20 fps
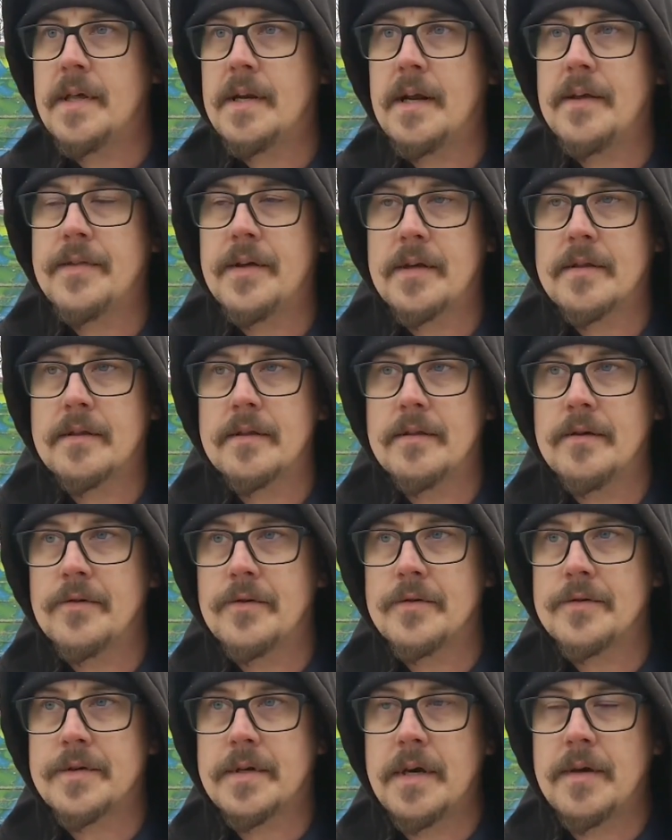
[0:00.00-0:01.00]
that I think the
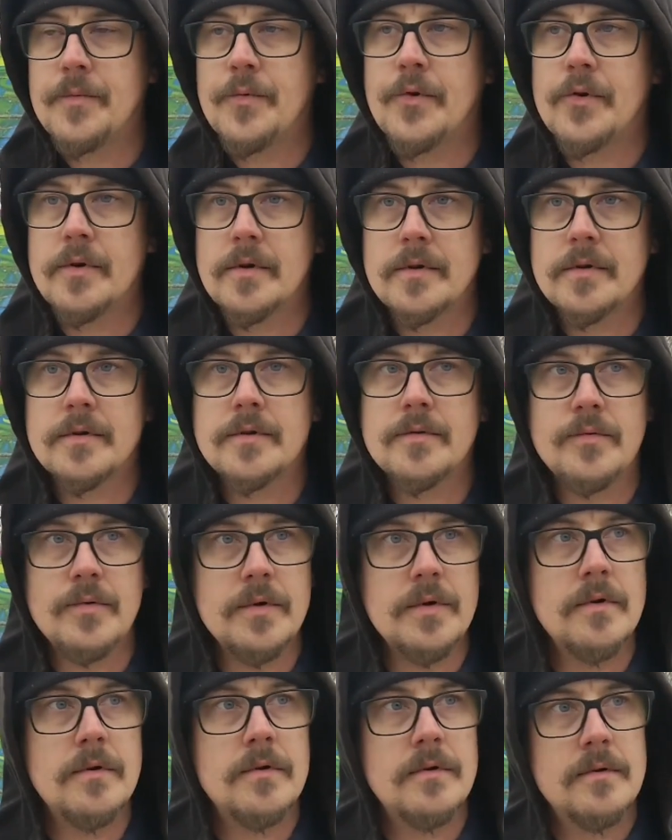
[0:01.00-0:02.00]
local skateboarders
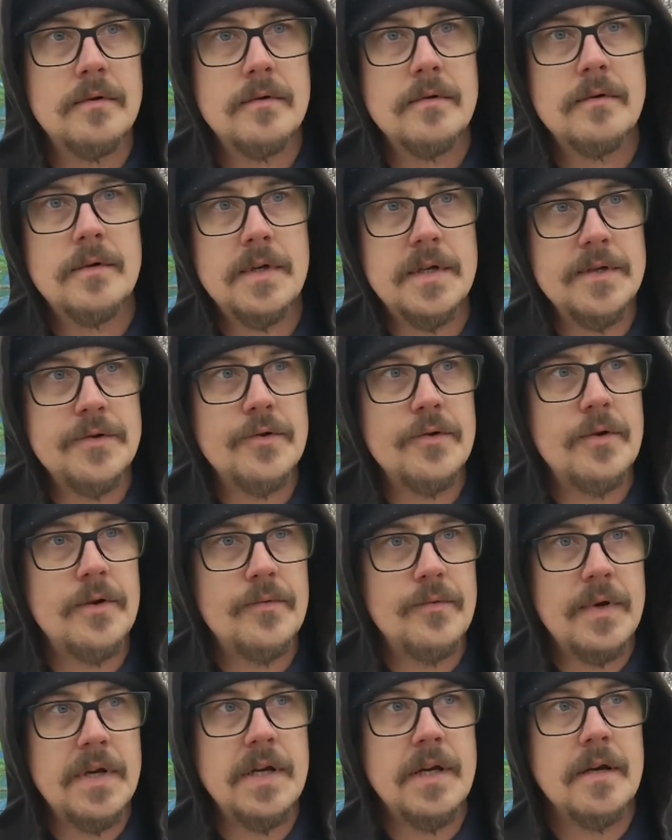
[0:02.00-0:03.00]
will enjoy
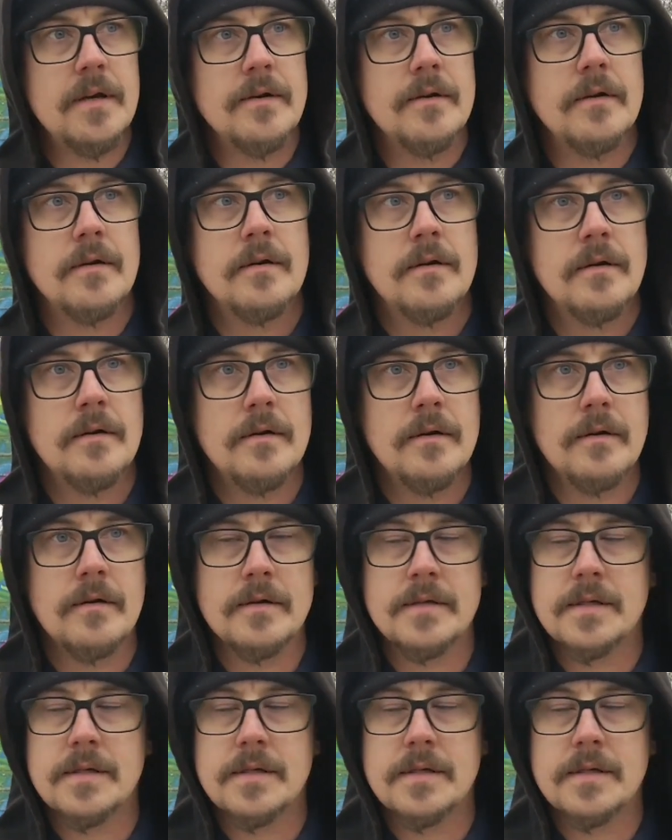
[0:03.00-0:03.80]
reading or, or